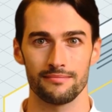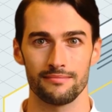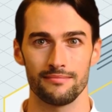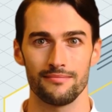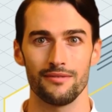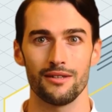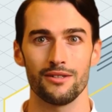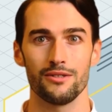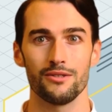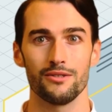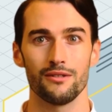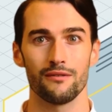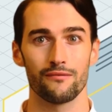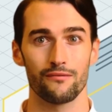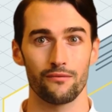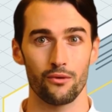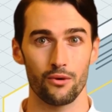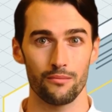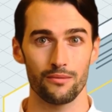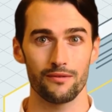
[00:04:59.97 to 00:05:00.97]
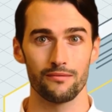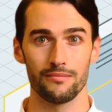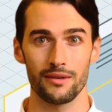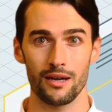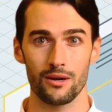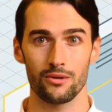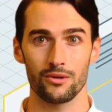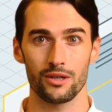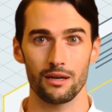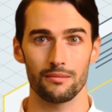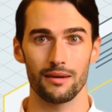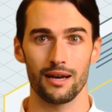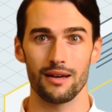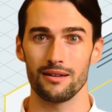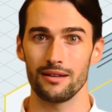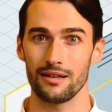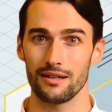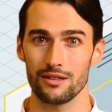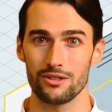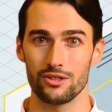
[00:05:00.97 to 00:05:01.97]
This is a form of mail command
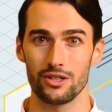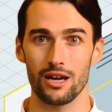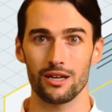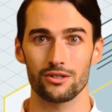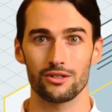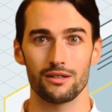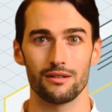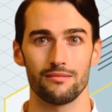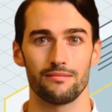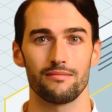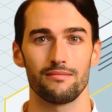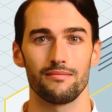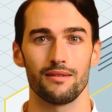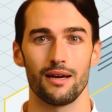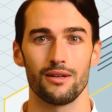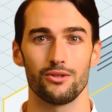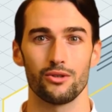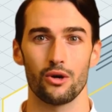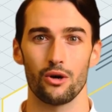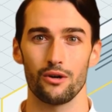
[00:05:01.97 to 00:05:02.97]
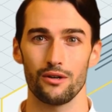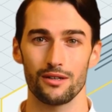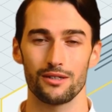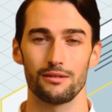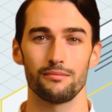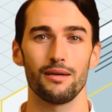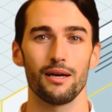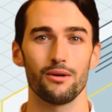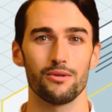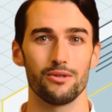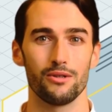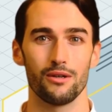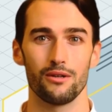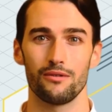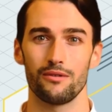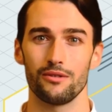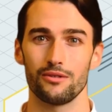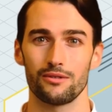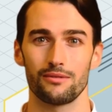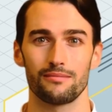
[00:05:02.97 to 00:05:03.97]
injection that targets mail
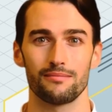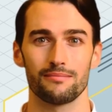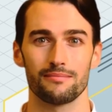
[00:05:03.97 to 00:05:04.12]
servers.